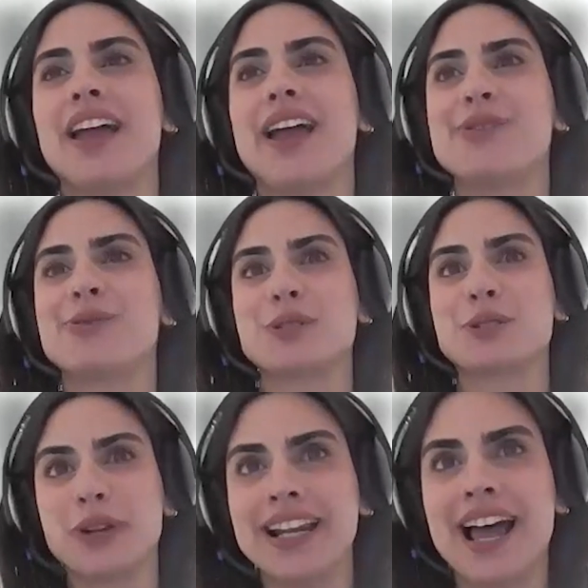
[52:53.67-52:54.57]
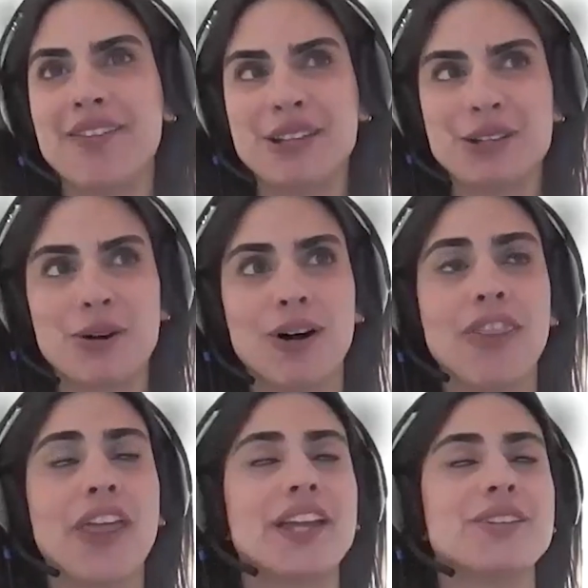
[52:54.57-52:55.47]
It was great having you all.
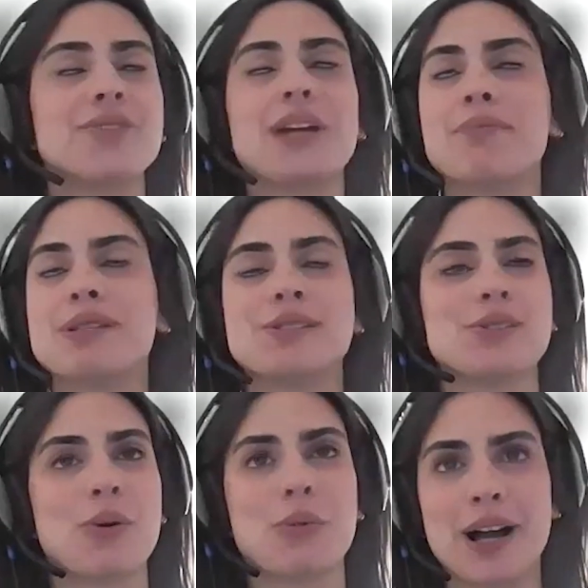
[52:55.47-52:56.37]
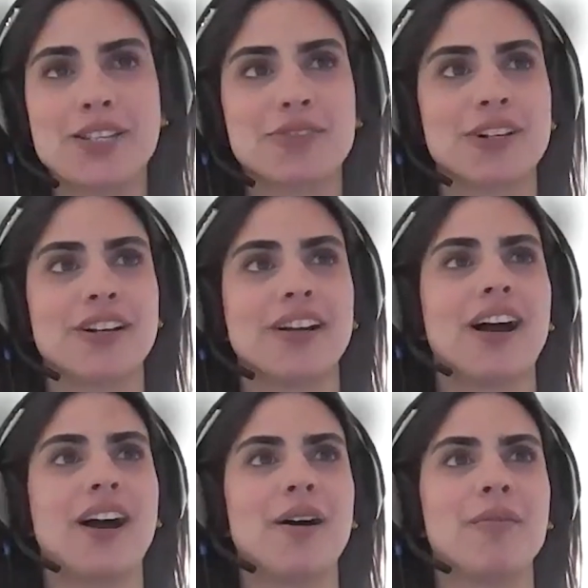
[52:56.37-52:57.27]
Thank you, Jeppe, so much for
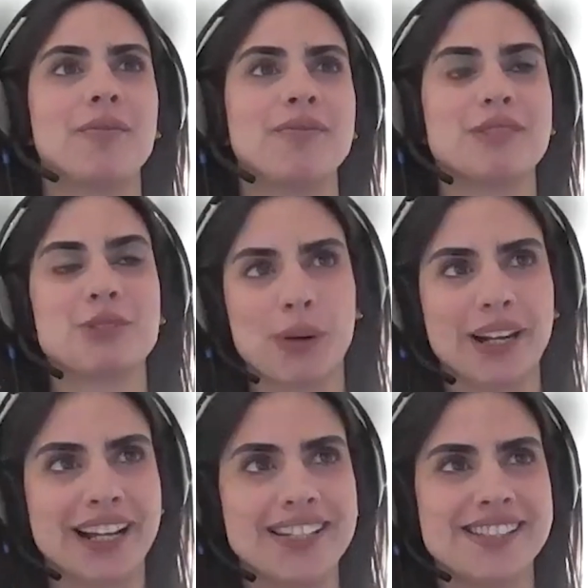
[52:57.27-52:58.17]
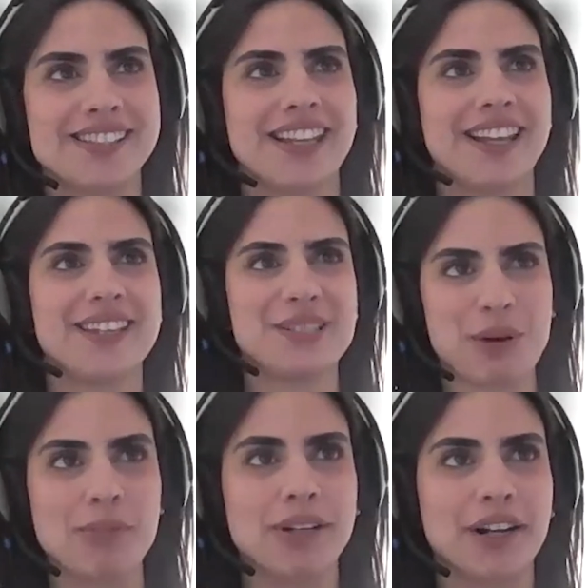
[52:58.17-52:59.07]
joining us in this
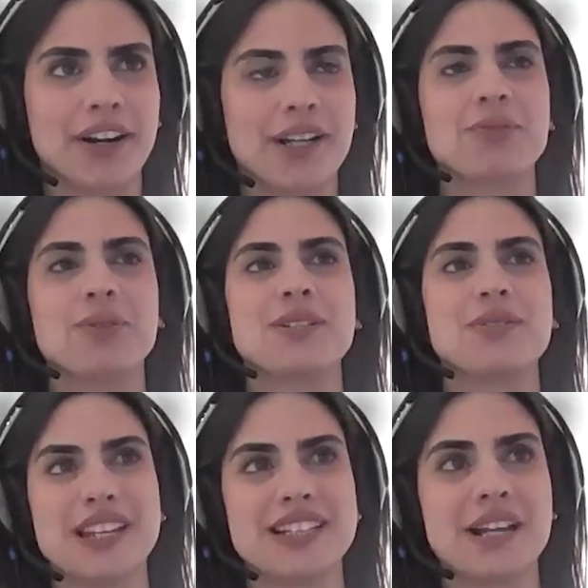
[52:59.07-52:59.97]
webinar. It was amazing.